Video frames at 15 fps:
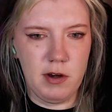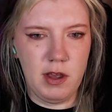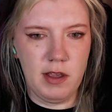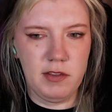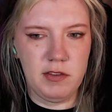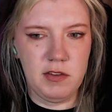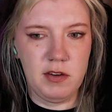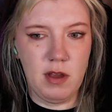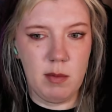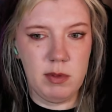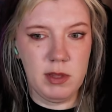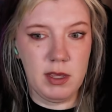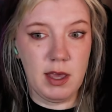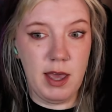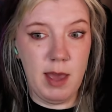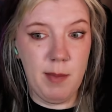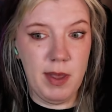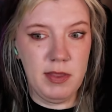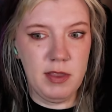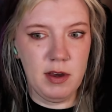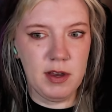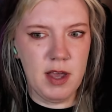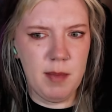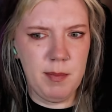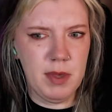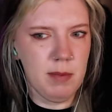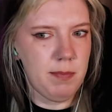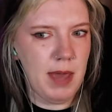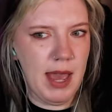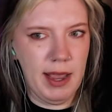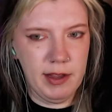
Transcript: us to not be like, I bet they're coming back